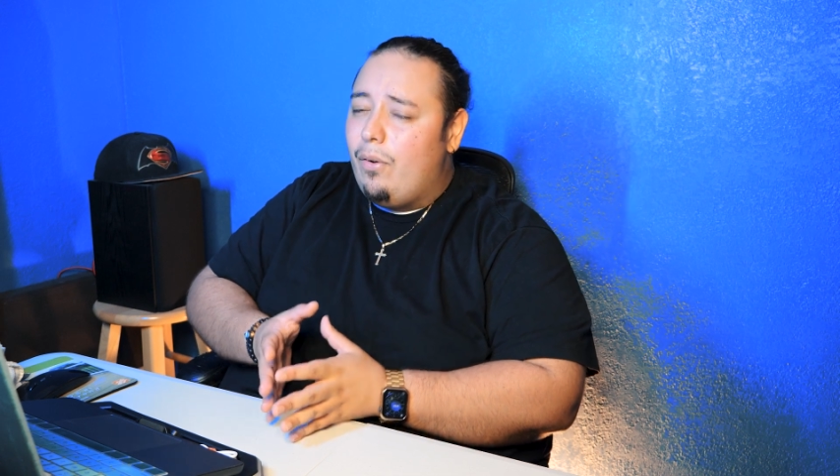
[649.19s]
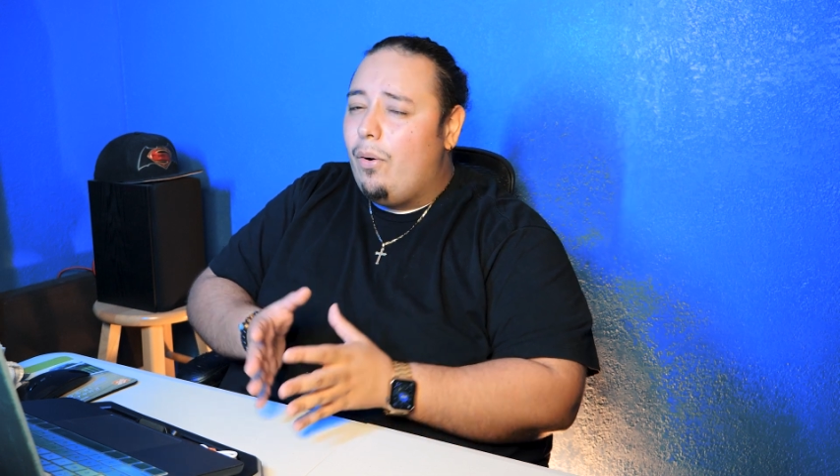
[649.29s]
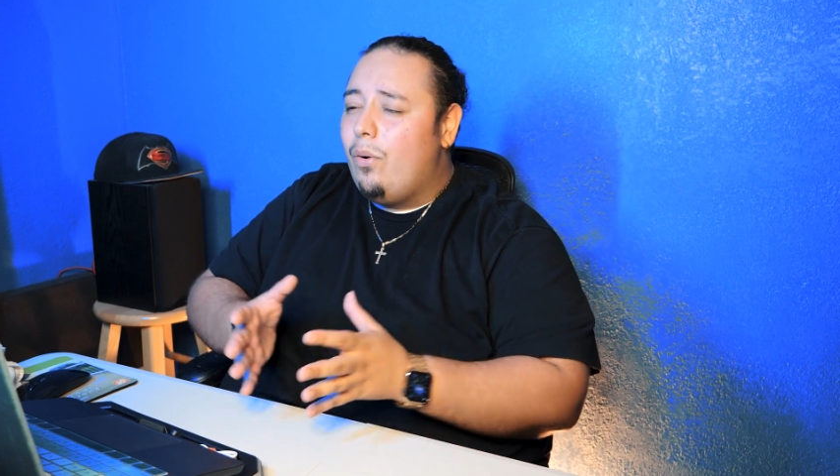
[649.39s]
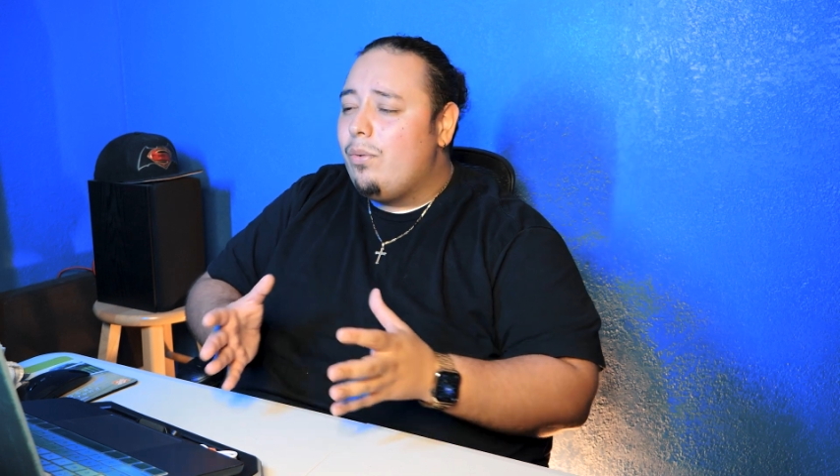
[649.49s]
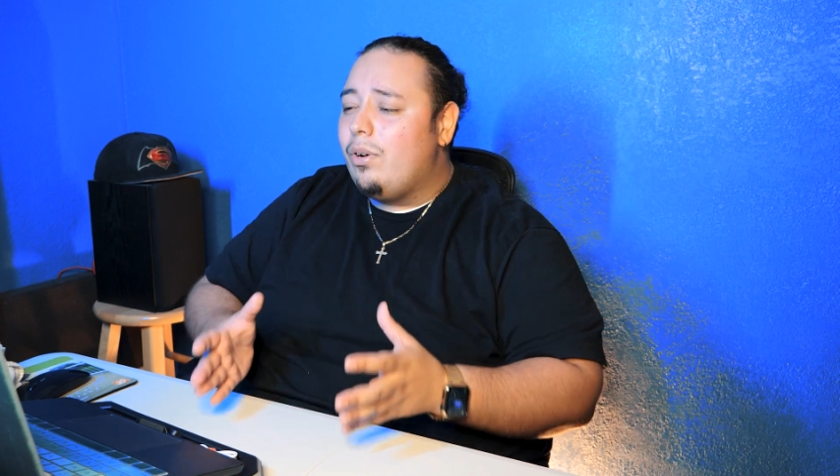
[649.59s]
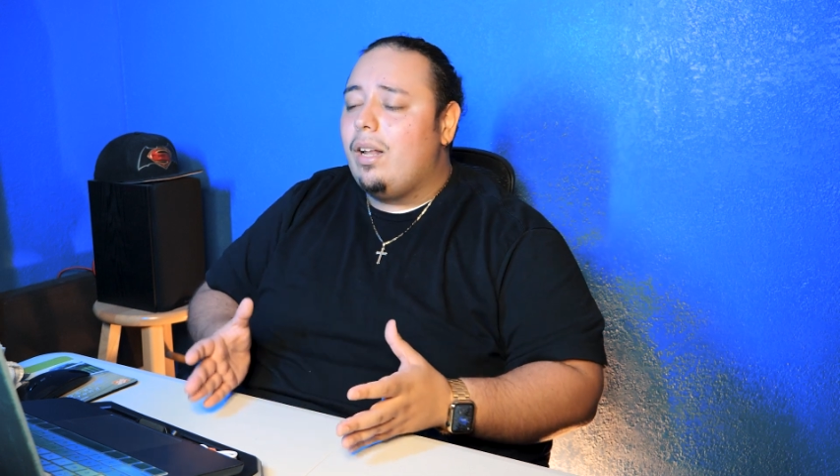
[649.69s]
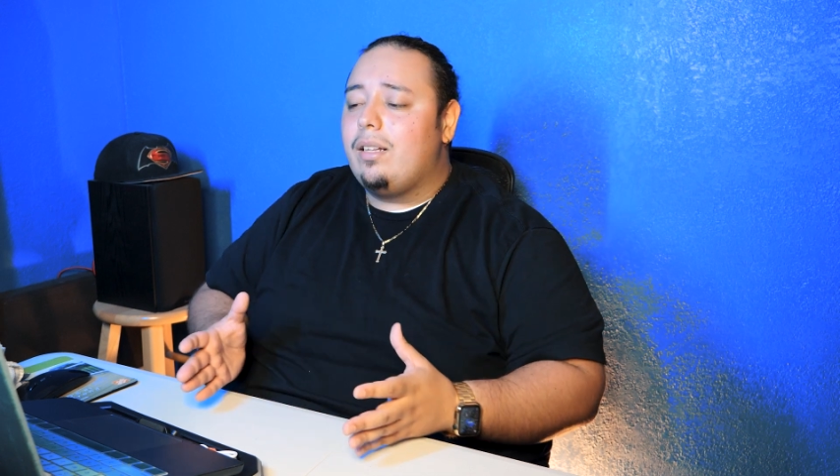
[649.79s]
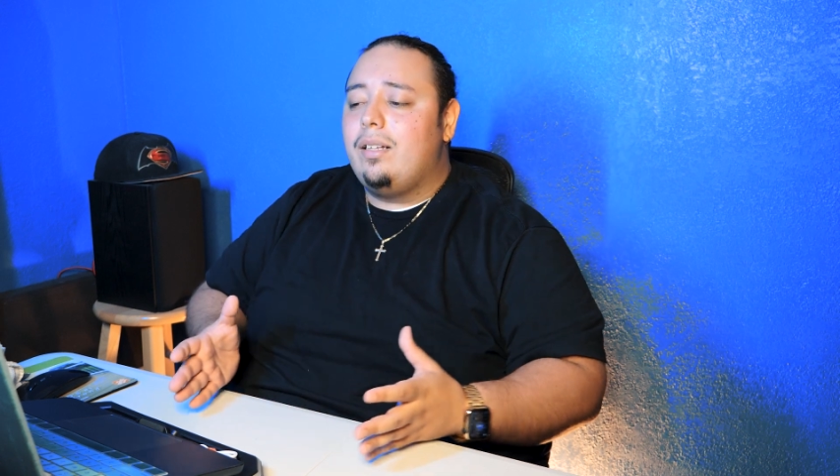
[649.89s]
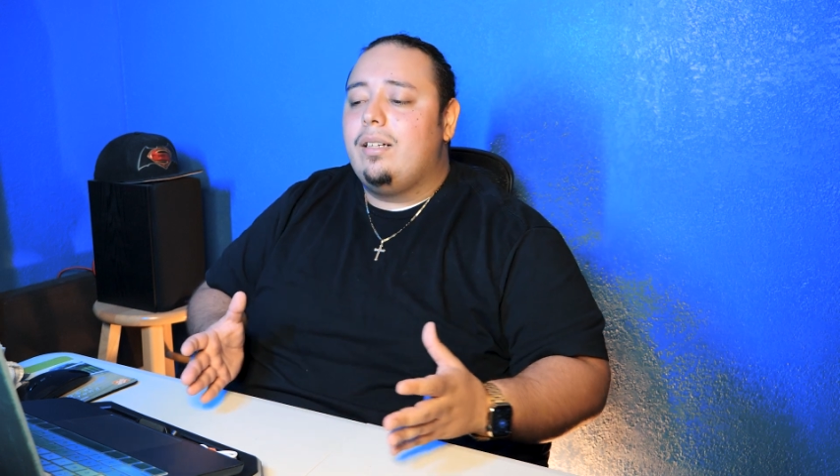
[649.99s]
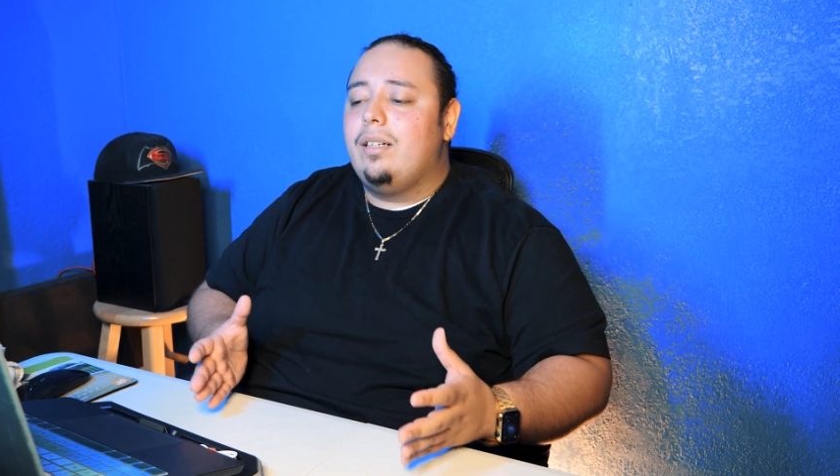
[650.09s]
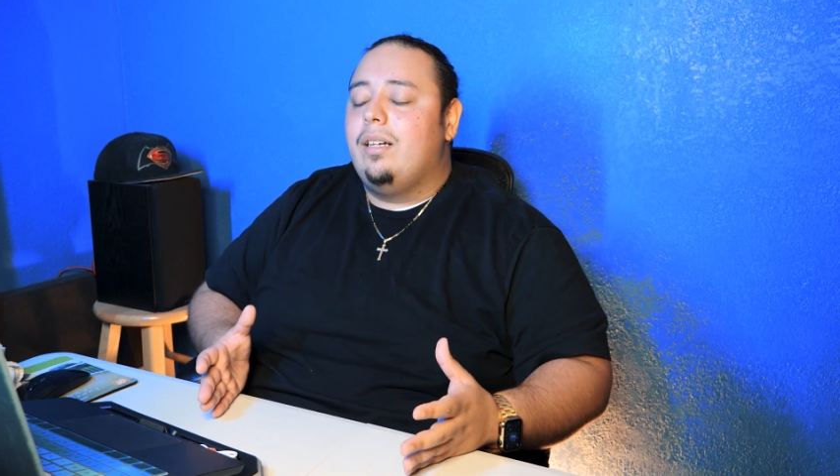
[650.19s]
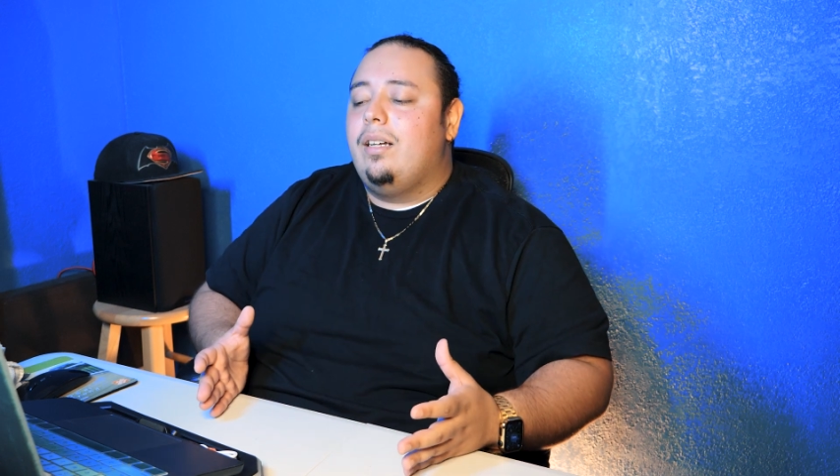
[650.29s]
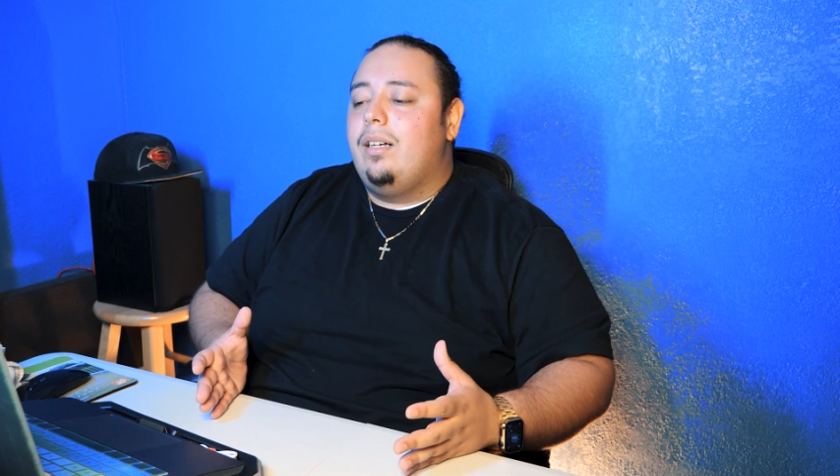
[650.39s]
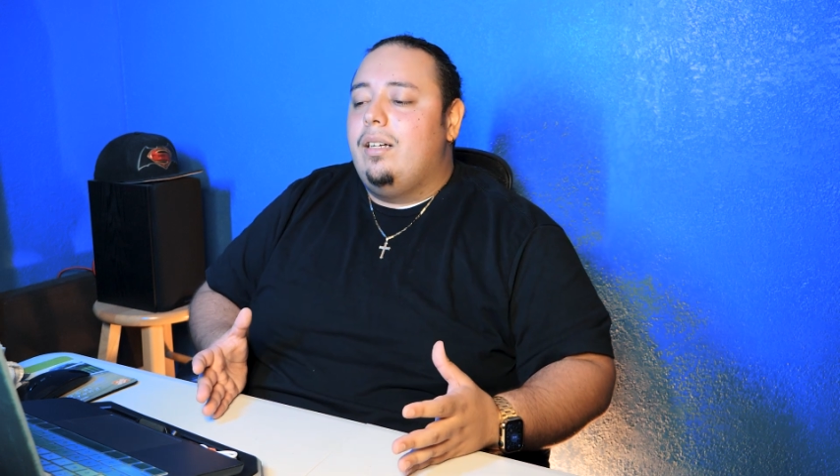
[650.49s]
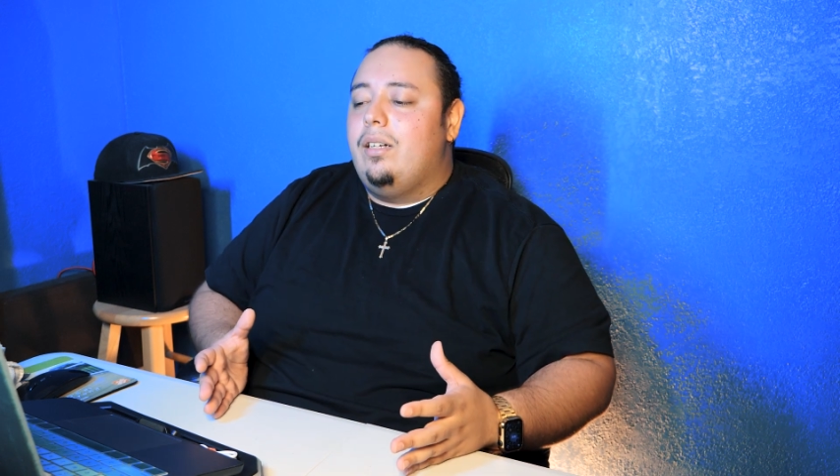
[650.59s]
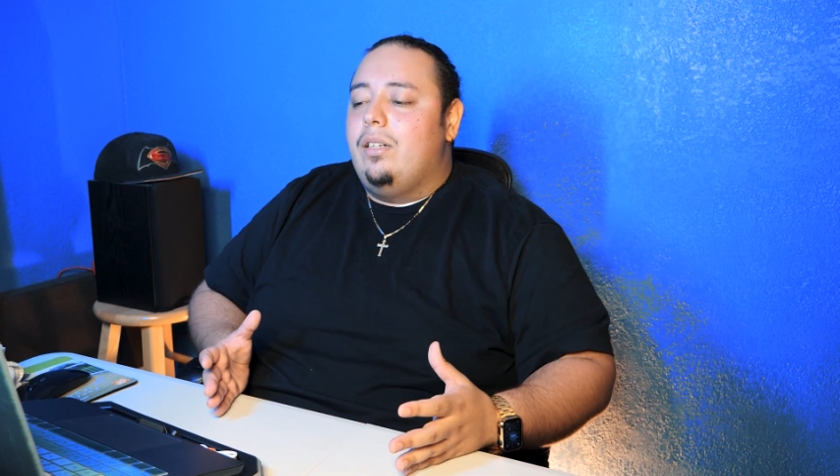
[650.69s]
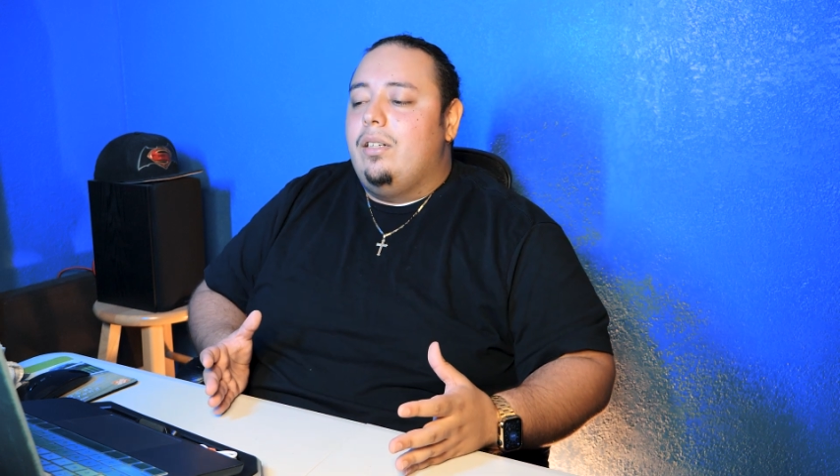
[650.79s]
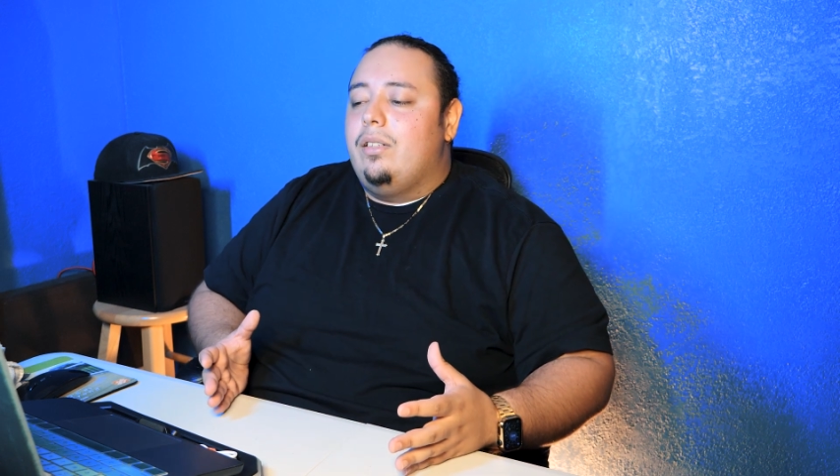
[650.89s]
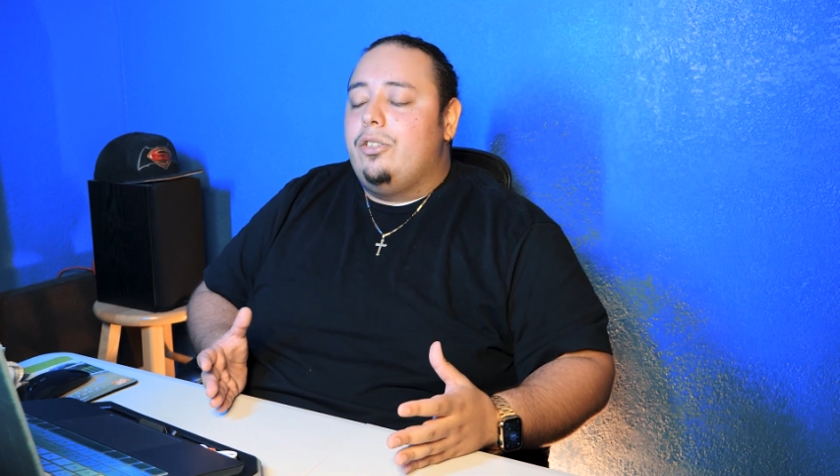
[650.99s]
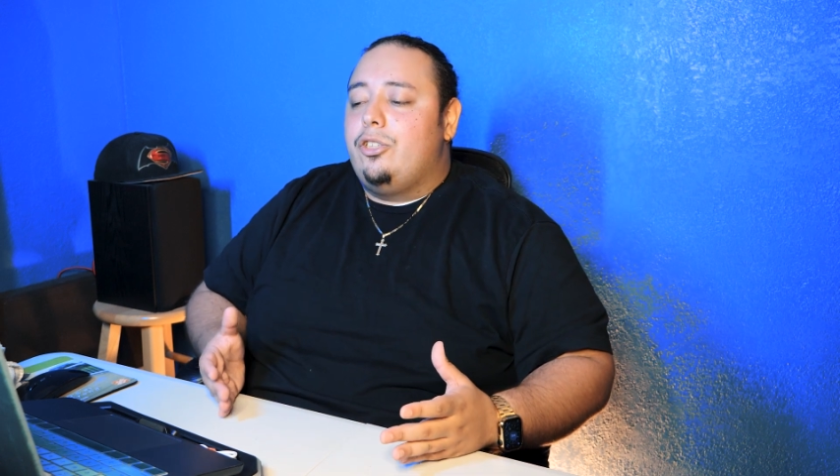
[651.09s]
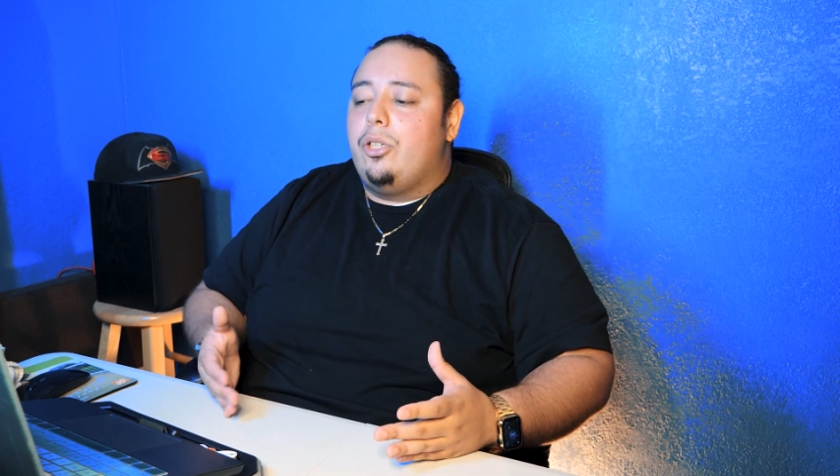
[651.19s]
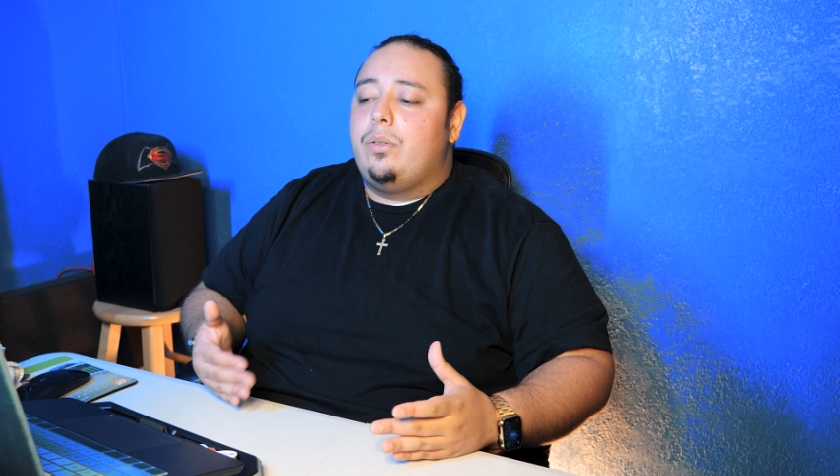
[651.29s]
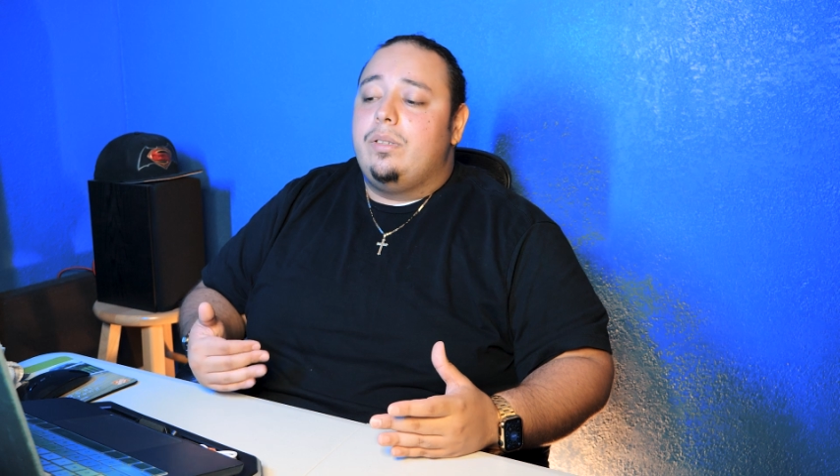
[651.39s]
overall, I think the show